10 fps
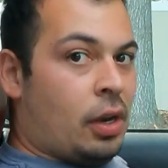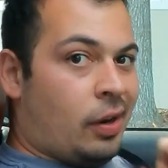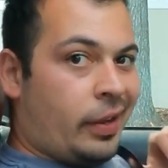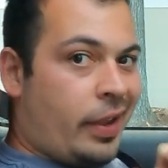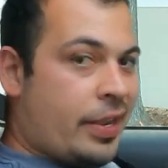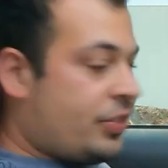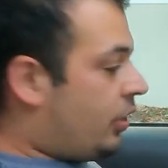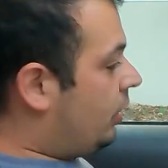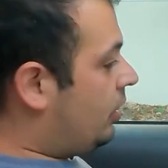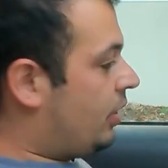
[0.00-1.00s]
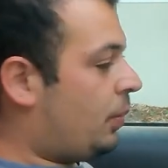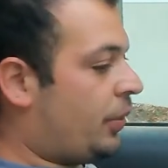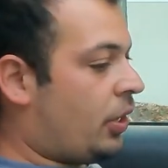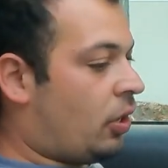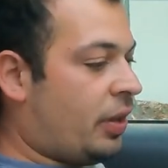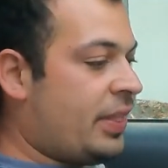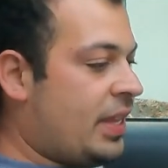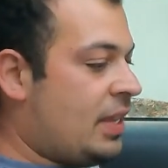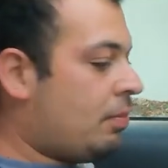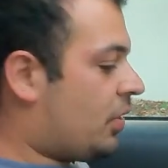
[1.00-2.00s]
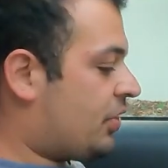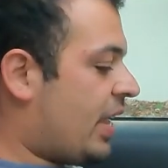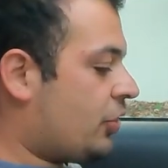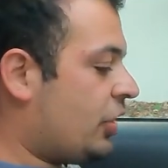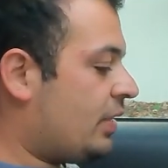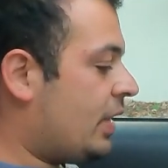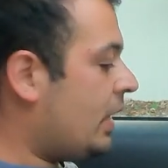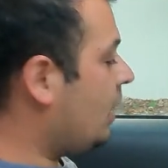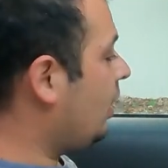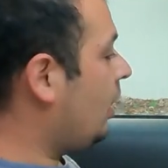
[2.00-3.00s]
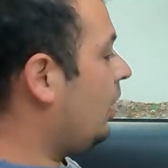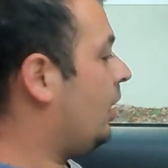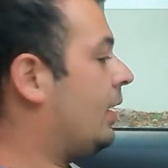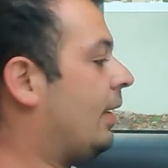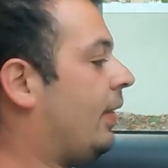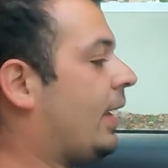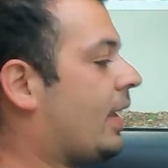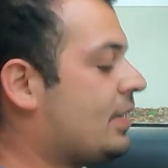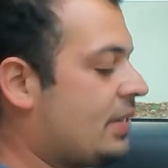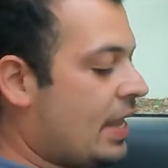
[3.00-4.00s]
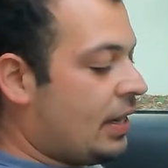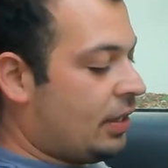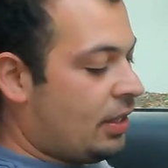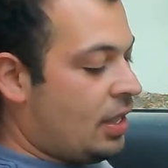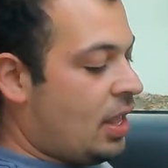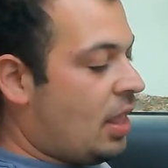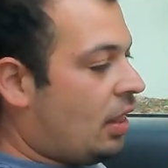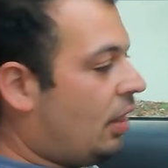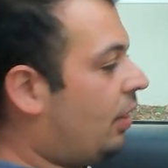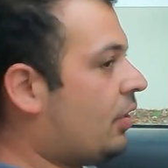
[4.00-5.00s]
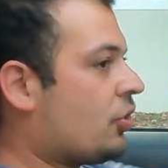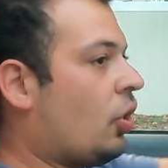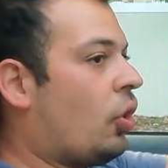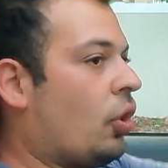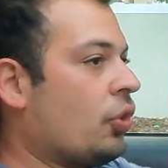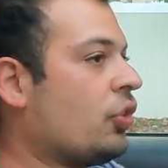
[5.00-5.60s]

Alright guys, here we are in the Mustang GT. Now like I said, this car